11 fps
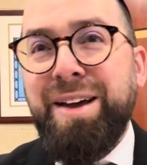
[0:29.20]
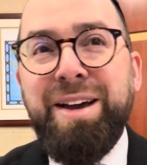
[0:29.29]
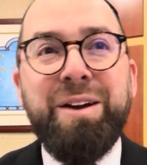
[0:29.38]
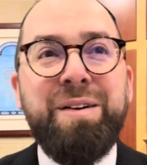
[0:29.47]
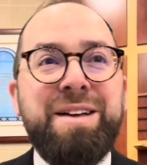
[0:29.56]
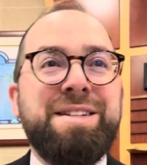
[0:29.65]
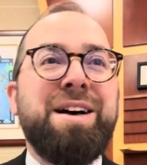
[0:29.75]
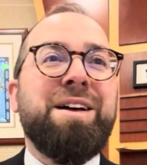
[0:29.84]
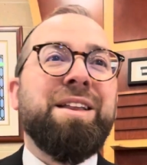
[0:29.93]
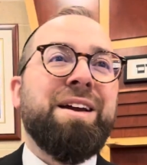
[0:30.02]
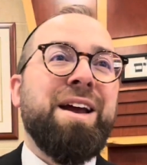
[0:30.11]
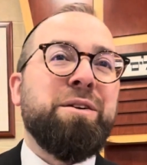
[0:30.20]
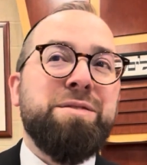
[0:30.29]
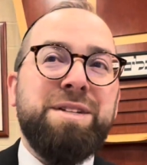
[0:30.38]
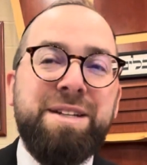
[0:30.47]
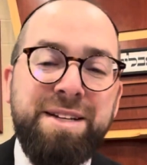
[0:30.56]
Chazal that
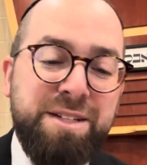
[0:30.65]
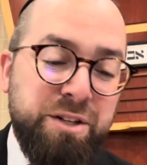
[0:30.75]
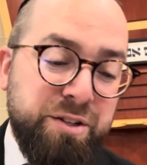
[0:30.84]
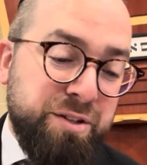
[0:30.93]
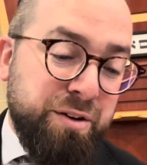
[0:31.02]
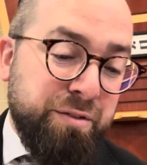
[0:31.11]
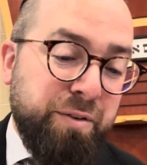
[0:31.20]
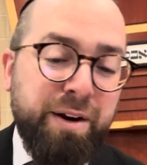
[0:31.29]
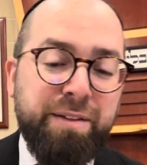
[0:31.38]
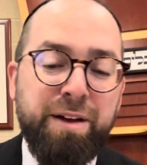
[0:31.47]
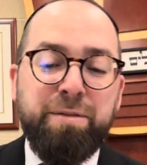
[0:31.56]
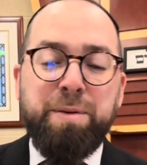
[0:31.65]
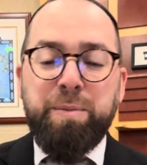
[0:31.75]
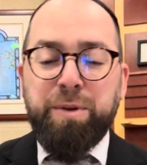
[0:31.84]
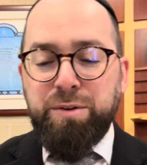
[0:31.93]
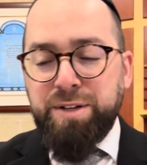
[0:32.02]
Erevs exist. They're afraid that if
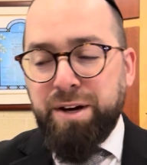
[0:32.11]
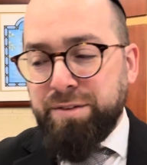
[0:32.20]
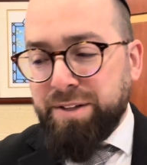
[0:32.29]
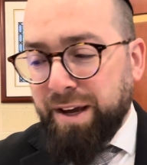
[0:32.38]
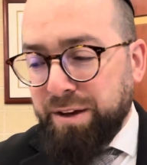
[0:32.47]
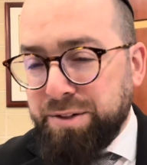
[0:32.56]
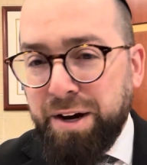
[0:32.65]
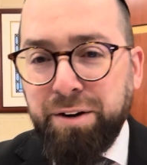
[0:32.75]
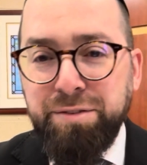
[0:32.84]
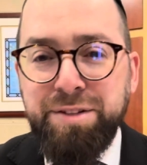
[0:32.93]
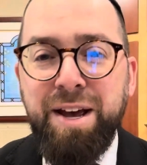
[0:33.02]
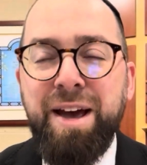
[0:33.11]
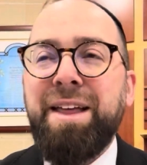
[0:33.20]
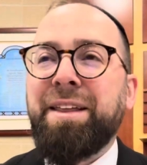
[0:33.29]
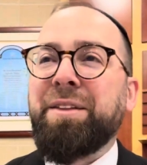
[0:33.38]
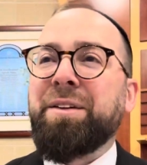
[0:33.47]
people use Erevs, they get used to Erevs,
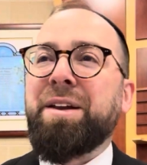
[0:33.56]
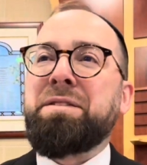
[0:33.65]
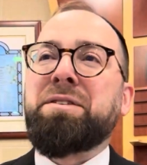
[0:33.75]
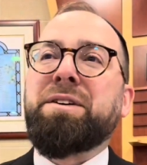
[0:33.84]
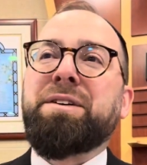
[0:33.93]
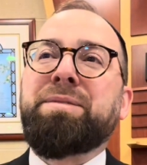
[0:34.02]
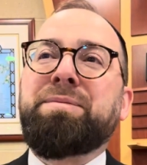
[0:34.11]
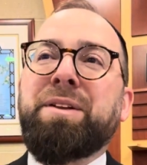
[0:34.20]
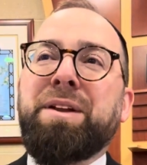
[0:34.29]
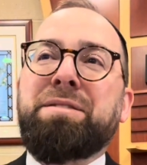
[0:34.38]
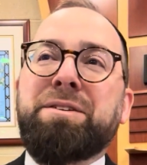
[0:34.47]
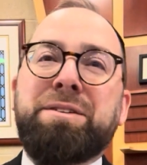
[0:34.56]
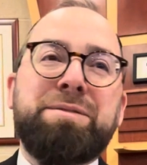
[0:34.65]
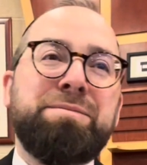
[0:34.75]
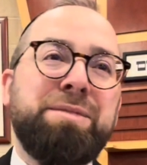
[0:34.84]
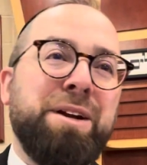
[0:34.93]
then they'll never,
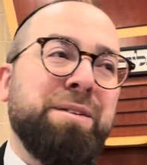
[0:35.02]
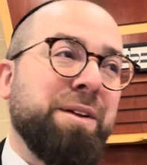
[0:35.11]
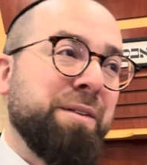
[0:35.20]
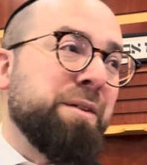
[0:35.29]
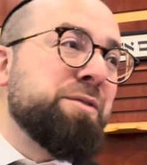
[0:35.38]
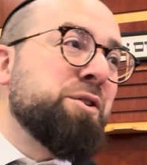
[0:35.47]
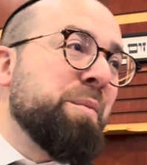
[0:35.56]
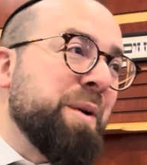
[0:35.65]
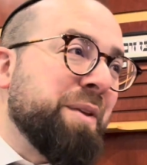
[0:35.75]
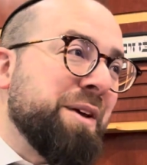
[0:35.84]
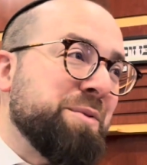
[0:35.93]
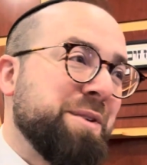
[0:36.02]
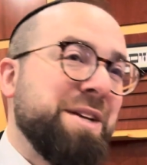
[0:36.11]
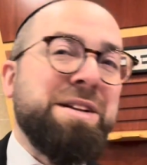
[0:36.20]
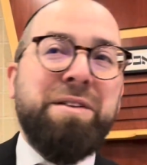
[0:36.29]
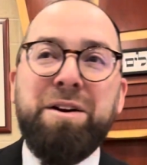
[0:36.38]
they'll show up in a place where it
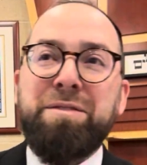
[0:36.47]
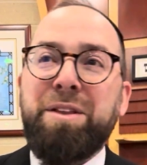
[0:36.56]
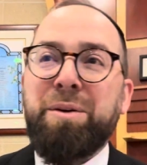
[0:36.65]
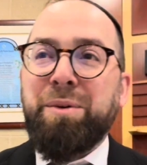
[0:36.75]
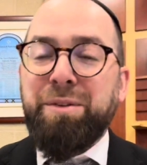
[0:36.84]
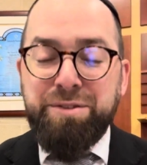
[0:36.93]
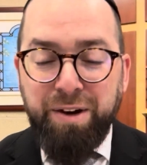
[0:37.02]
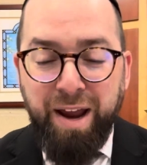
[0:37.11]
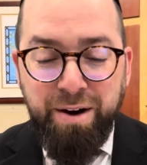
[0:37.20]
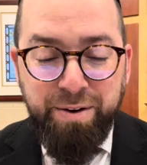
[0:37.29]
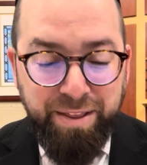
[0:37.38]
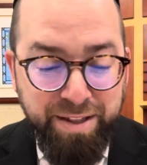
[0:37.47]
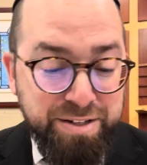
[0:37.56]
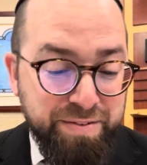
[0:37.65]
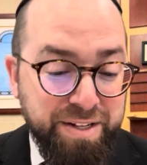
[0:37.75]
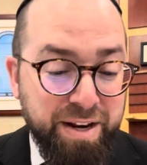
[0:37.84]
doesn't have an Erev and they'll start carrying, and
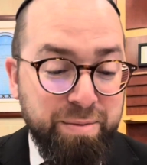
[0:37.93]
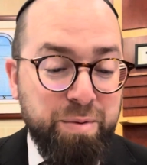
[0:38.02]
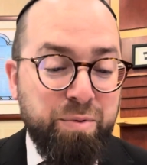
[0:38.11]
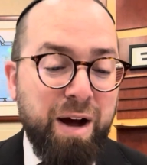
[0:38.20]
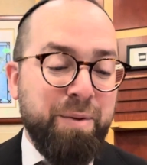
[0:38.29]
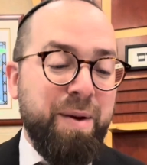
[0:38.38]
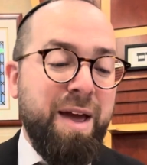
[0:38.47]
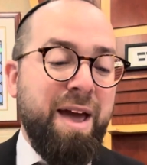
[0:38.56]
that's obviously going to be a problem.